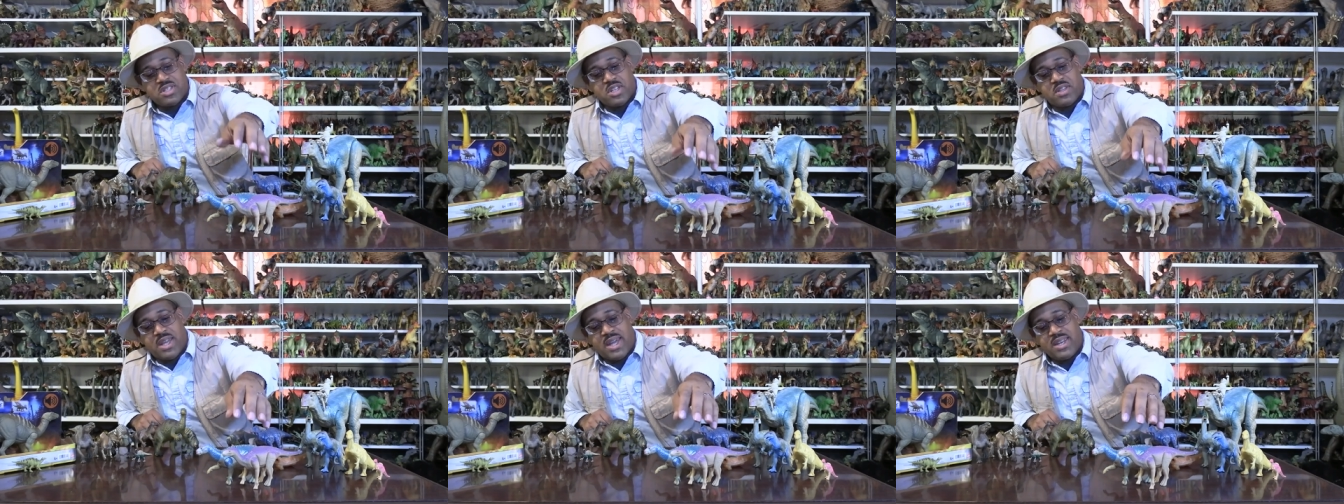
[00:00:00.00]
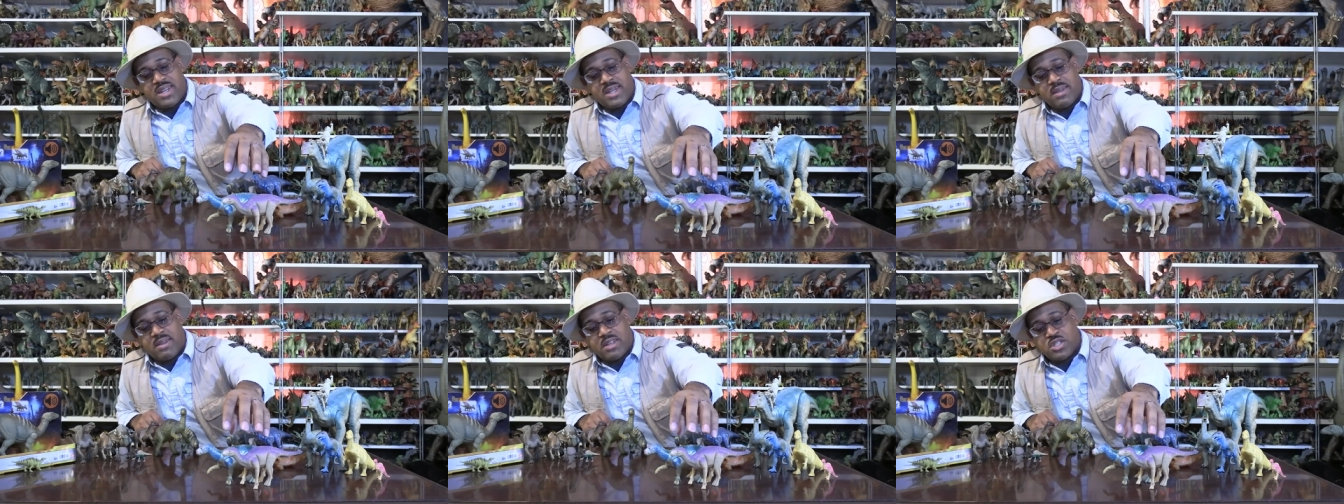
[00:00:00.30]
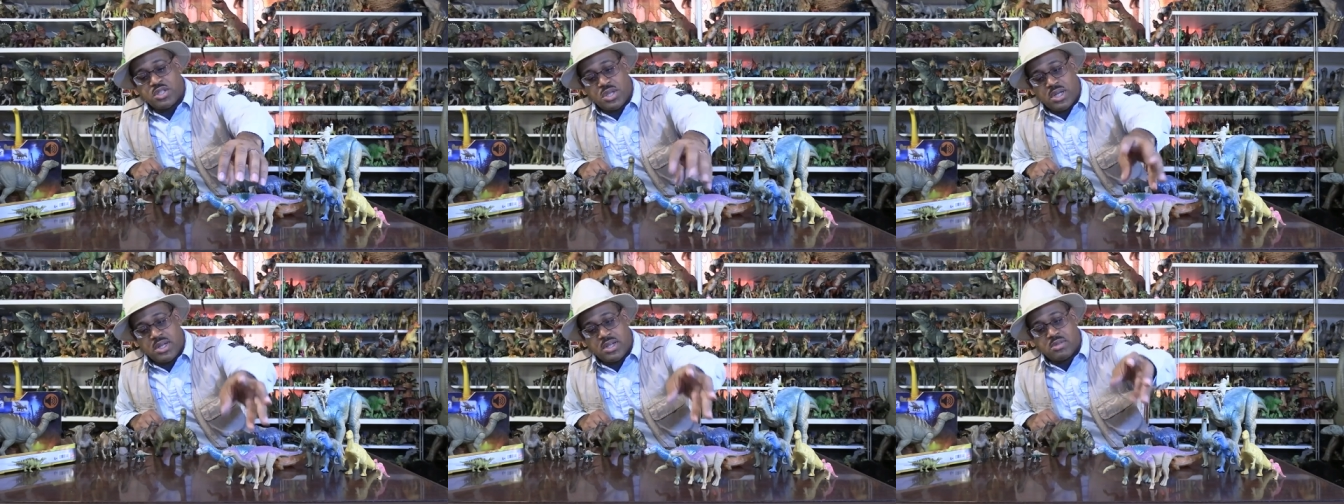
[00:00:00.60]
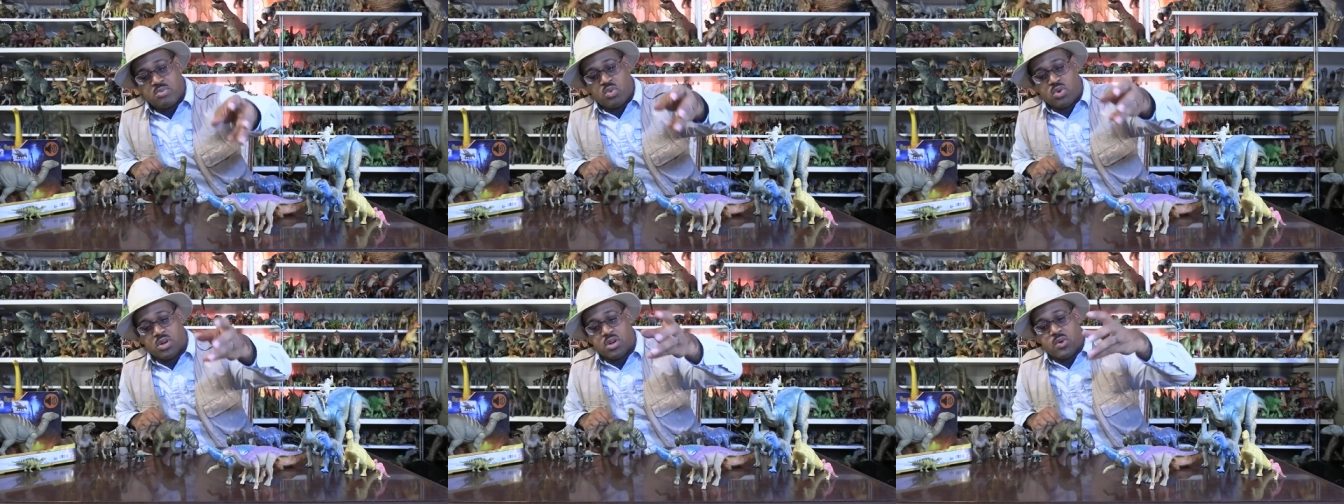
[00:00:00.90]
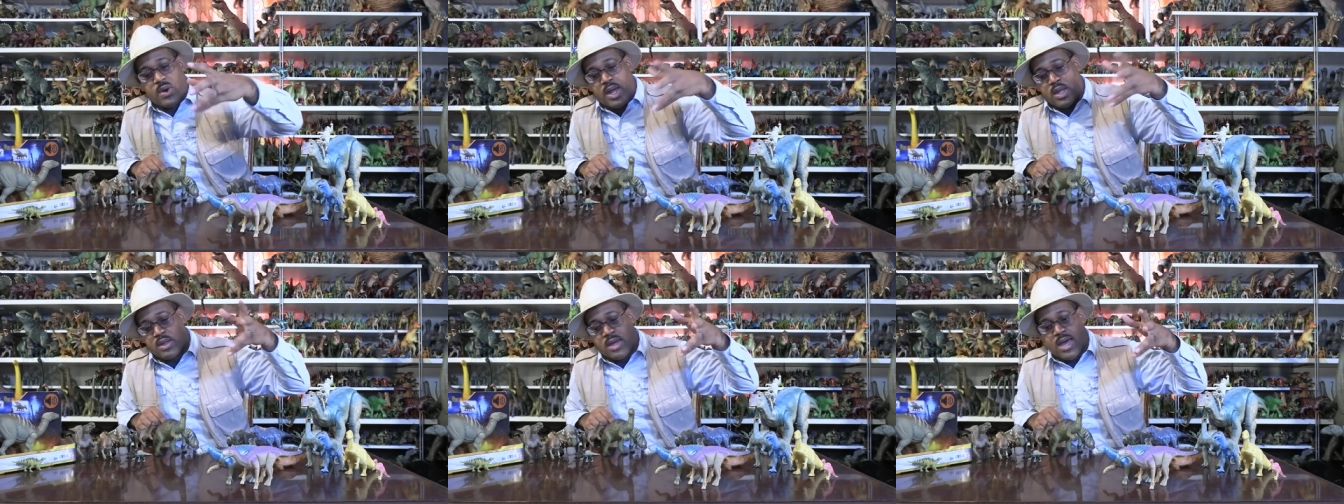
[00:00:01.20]
so the idea that she is more
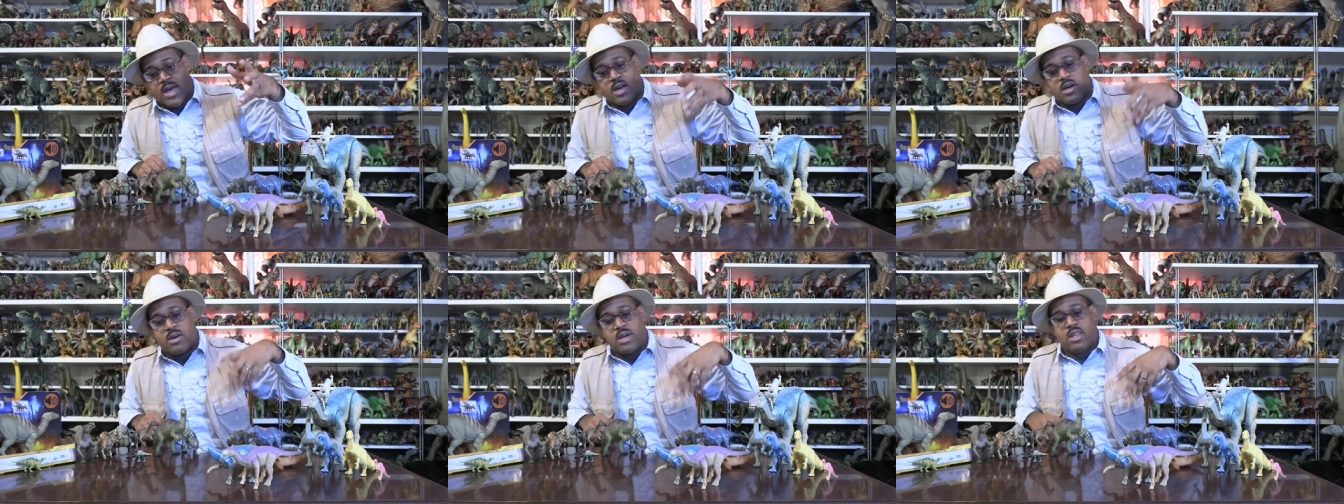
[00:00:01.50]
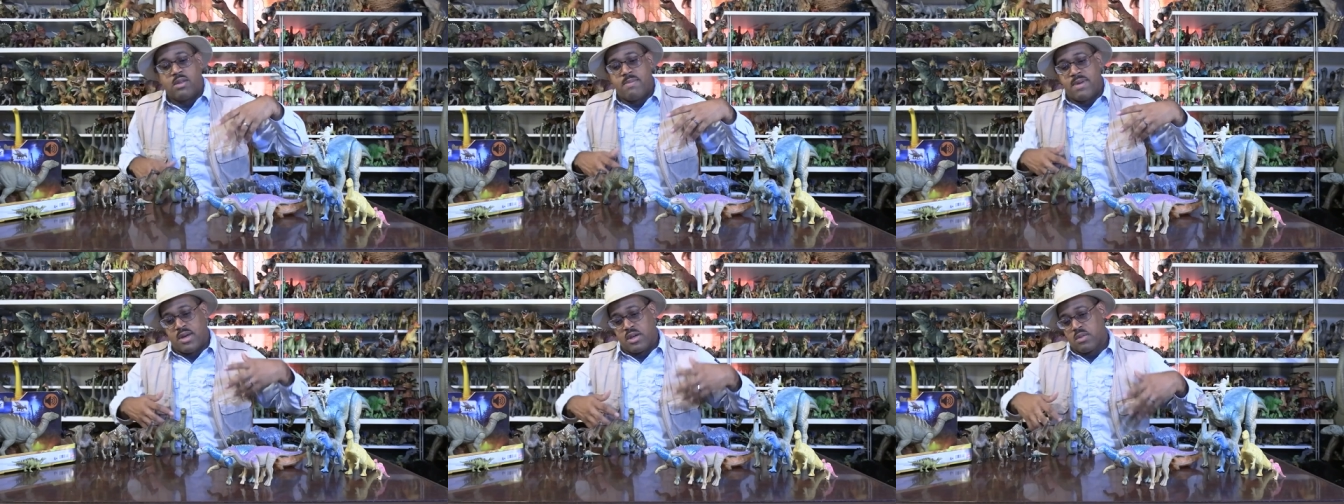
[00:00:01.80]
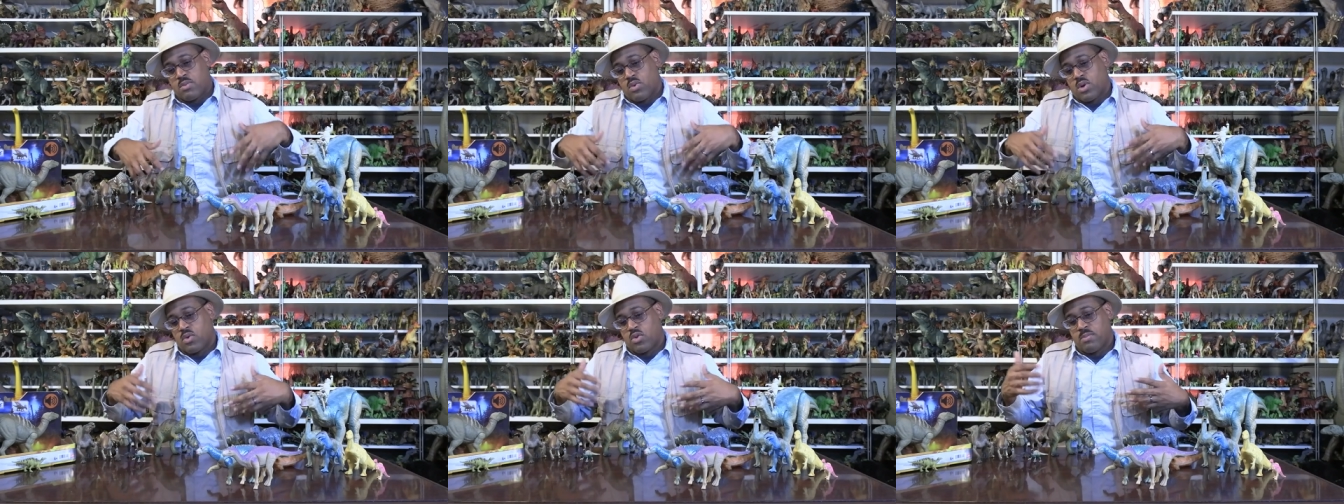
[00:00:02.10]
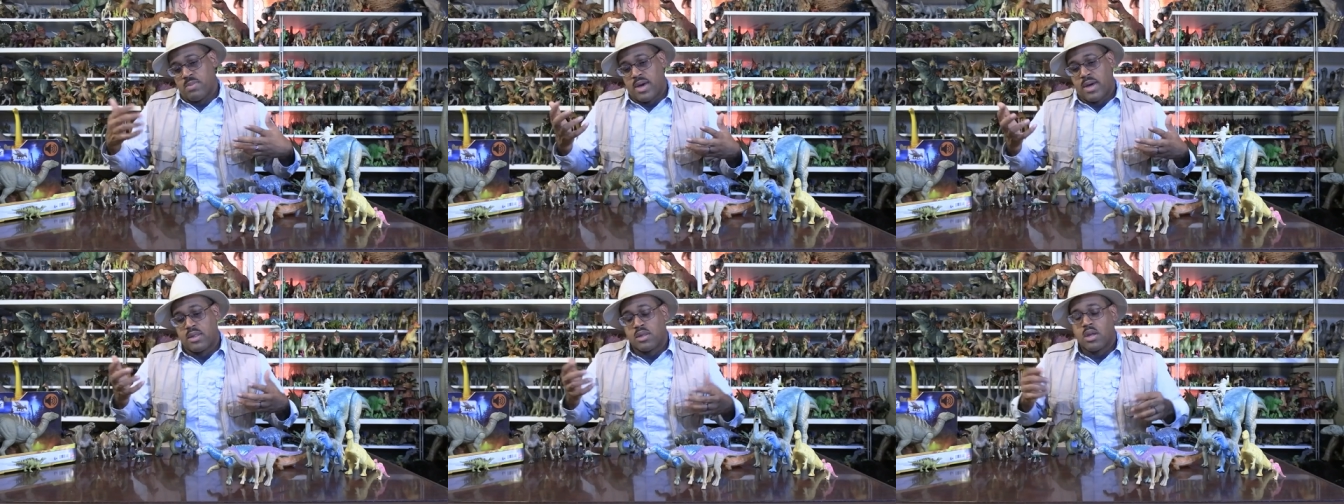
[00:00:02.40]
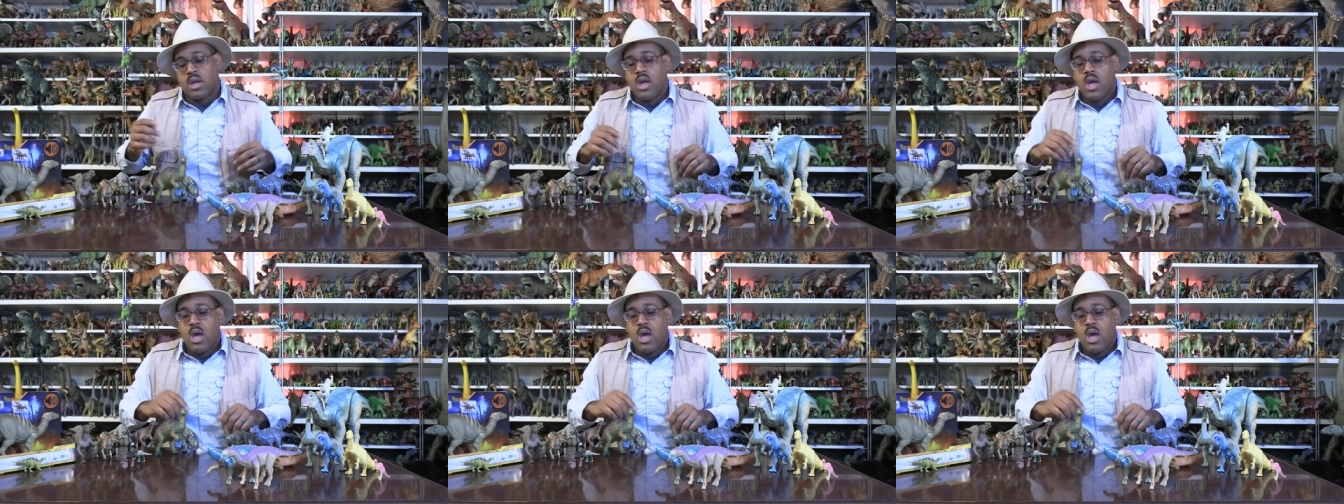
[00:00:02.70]
graceful and the male is more robust.